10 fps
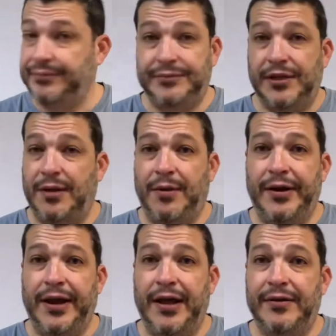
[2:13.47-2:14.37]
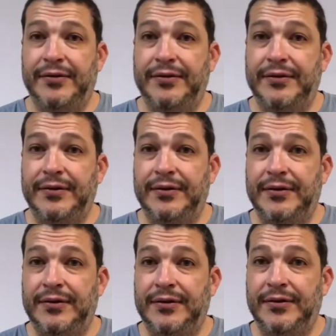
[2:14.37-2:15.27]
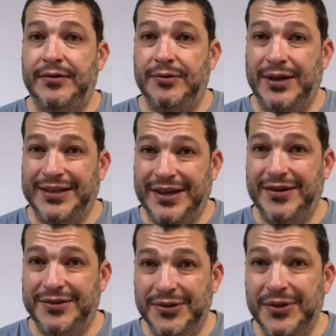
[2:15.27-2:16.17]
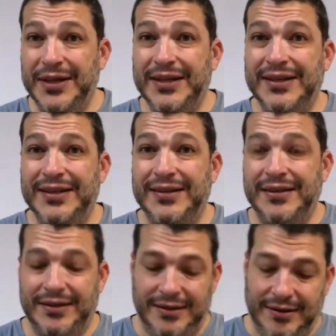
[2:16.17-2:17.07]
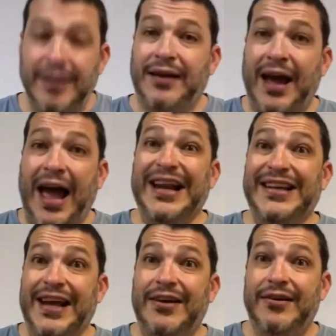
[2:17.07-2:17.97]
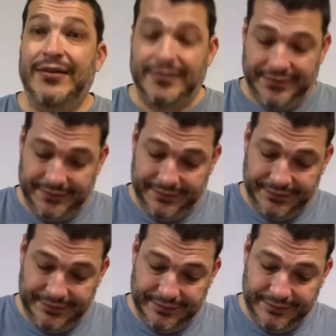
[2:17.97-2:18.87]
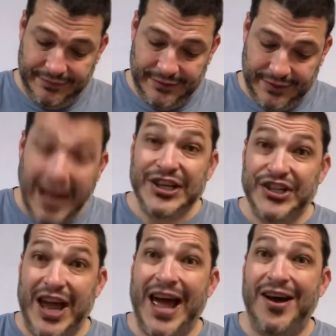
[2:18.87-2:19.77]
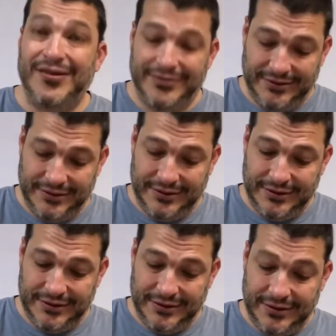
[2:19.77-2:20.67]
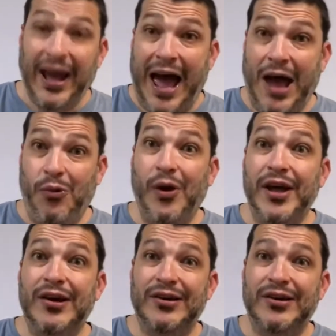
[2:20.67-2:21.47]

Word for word: come on now. Do I dare do it? I dare. I shall. I will.